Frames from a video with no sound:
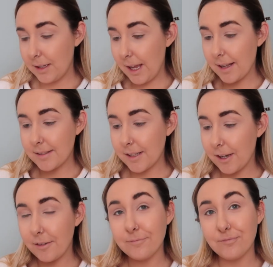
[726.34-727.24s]
yeah,
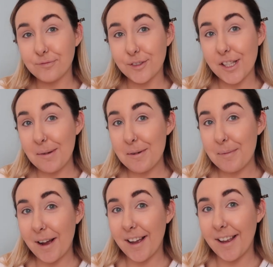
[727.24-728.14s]
so some of
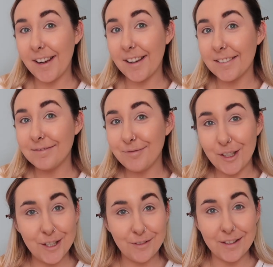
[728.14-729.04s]
my New
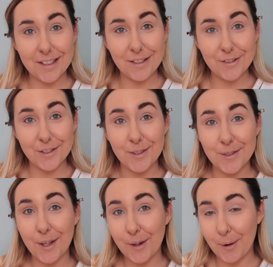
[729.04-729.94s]
Year's
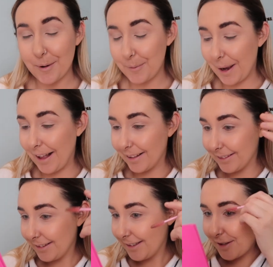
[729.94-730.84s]
resolutions are going
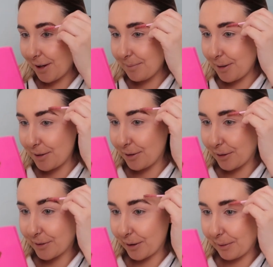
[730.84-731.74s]
well, some
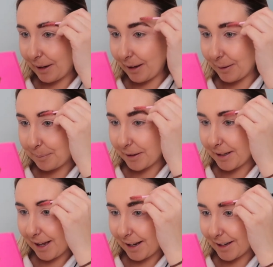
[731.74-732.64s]
not so well, but
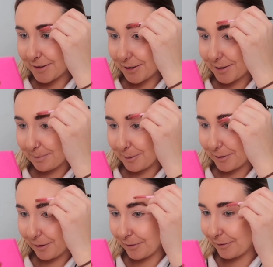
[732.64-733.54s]
yeah, let's just
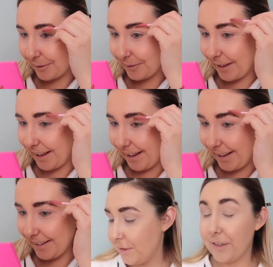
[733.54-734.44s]
move on from
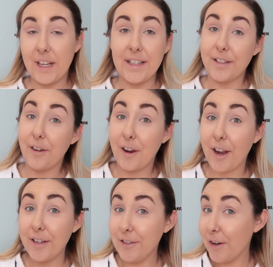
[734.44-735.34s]
that. Okay, so
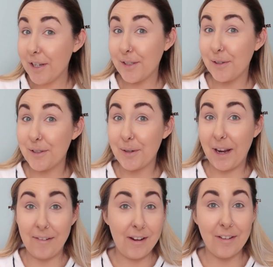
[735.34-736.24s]
you know I told you I
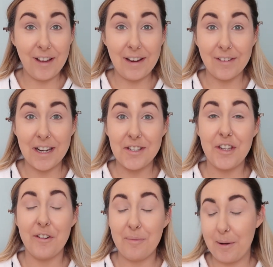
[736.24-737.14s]
have a love-hate
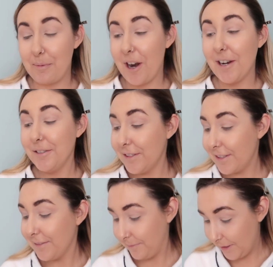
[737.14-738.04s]
relationship with my
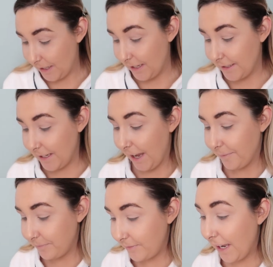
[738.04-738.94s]
brows? Yeah,
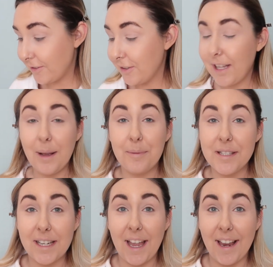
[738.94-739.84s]
that just
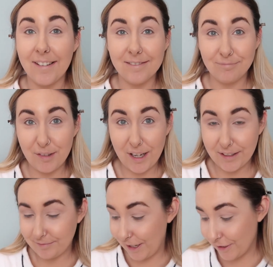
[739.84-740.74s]
happened again.
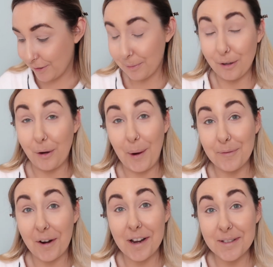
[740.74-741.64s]
Like, they just weren't
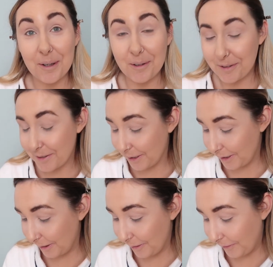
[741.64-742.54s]
going right, so I was just
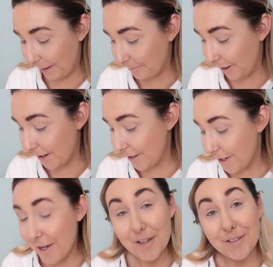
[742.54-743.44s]
gonna go off camera
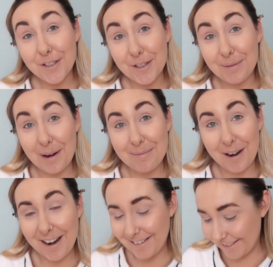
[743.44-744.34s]
to do my
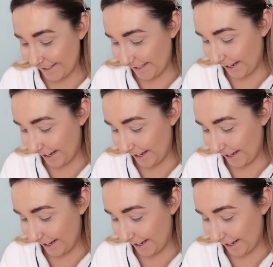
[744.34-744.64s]
brows.